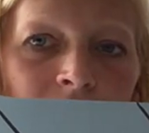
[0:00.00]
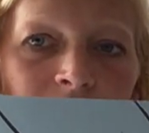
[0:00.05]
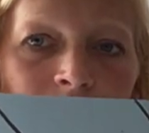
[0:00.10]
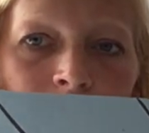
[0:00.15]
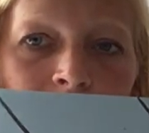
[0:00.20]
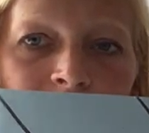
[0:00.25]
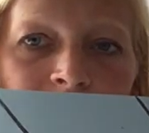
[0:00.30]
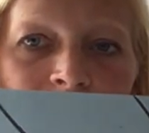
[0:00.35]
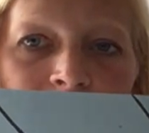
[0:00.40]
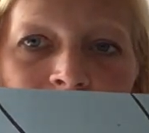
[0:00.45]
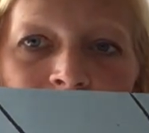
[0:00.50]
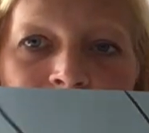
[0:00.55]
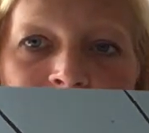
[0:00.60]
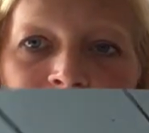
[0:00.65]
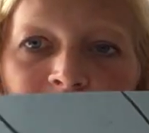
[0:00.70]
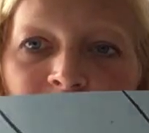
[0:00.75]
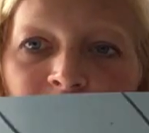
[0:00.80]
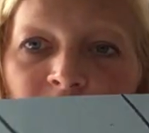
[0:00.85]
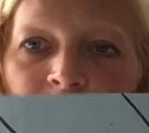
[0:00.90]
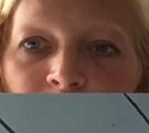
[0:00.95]
Some say
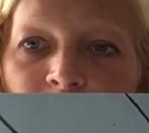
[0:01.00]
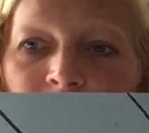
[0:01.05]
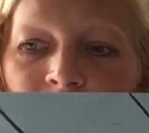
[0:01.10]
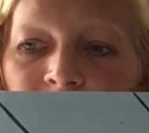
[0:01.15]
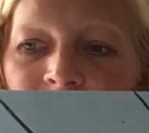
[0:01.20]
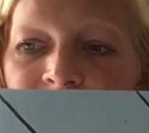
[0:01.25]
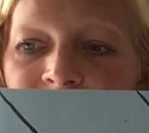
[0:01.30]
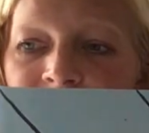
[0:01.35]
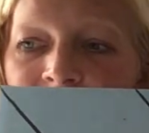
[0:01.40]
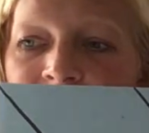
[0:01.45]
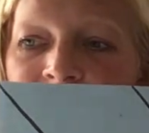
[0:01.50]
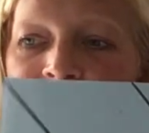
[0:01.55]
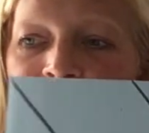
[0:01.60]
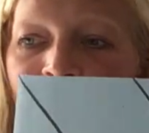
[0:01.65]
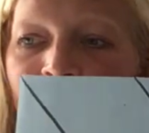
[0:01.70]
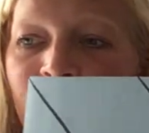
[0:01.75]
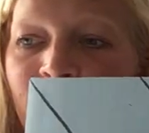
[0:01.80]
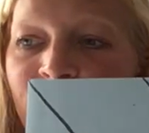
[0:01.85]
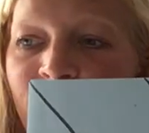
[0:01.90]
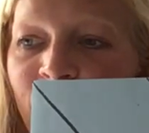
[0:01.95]
these two are the
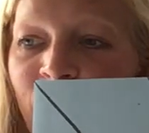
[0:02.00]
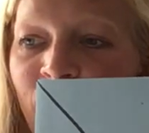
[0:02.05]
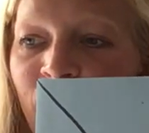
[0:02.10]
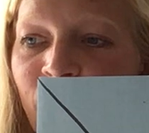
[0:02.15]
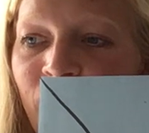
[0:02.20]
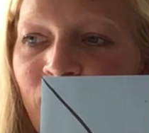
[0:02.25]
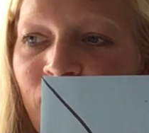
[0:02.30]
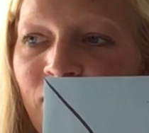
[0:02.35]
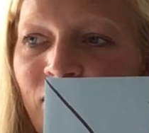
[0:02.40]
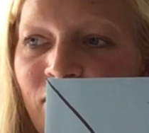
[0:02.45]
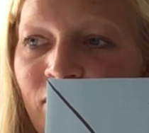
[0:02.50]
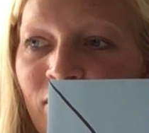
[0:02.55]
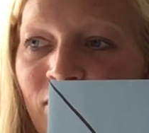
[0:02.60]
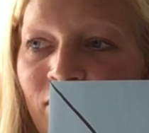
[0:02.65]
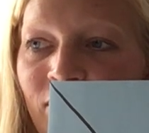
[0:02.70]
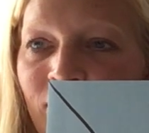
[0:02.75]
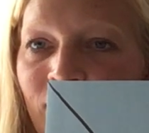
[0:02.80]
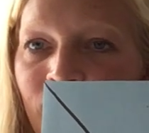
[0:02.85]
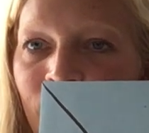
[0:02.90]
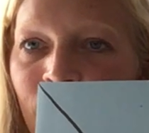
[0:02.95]
same.
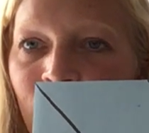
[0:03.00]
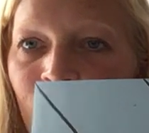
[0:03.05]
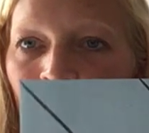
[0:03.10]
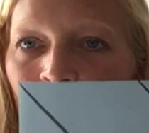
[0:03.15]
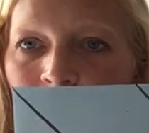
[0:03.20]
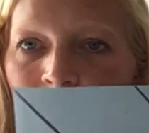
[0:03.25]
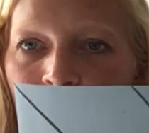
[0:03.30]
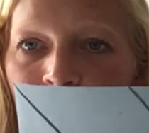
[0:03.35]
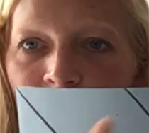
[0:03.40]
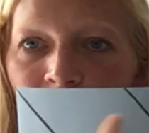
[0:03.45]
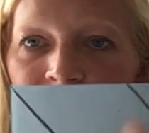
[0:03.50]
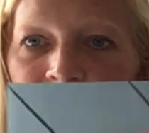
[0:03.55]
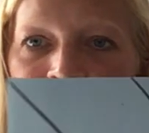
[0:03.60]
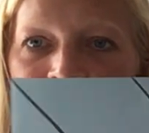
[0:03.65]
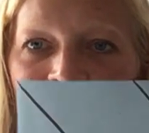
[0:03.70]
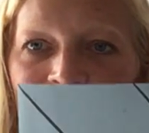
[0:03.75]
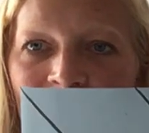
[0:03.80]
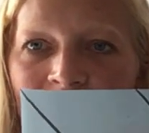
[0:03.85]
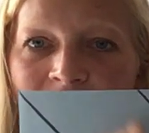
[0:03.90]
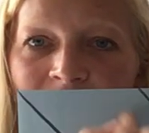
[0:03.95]
What with
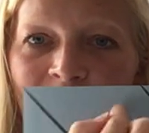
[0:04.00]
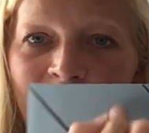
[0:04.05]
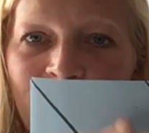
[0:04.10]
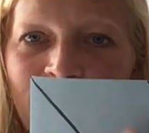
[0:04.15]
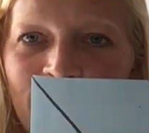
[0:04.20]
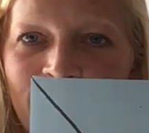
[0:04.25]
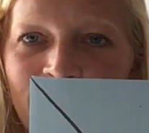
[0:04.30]
this guy?